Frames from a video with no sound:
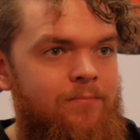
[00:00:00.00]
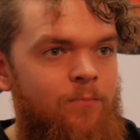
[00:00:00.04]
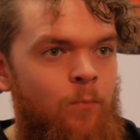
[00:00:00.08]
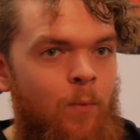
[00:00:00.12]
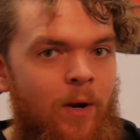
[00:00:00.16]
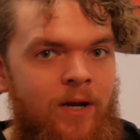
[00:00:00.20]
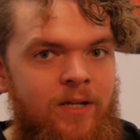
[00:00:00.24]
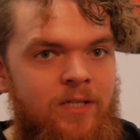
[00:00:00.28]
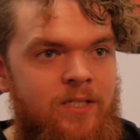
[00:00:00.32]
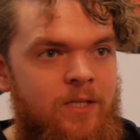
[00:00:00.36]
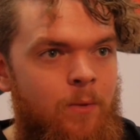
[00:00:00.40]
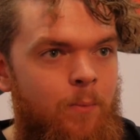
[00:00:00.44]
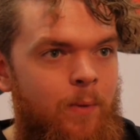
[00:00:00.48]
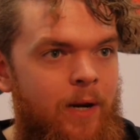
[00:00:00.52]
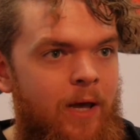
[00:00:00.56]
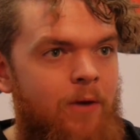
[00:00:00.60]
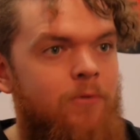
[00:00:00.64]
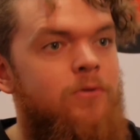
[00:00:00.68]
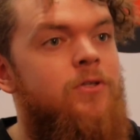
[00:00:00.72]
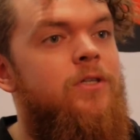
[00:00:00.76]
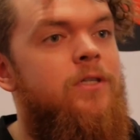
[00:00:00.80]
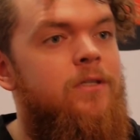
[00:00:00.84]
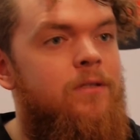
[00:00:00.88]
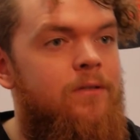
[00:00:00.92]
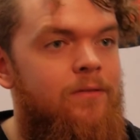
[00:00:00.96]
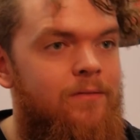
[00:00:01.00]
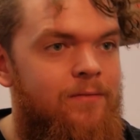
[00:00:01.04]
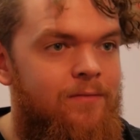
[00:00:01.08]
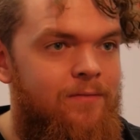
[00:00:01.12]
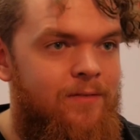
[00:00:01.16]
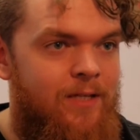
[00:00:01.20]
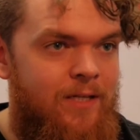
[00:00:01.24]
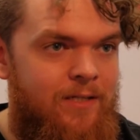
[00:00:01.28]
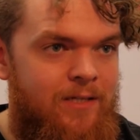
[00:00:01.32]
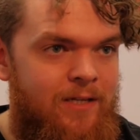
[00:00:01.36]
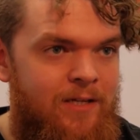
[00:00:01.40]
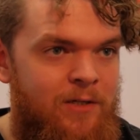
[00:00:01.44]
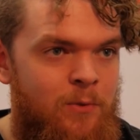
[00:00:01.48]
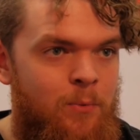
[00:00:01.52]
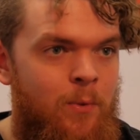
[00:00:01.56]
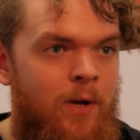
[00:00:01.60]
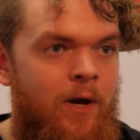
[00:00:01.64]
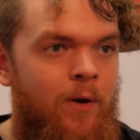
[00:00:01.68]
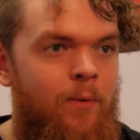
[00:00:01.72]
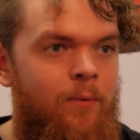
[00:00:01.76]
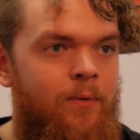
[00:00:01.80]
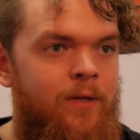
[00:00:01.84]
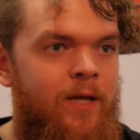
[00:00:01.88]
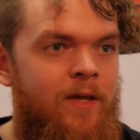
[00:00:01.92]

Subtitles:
when someone else does it as well.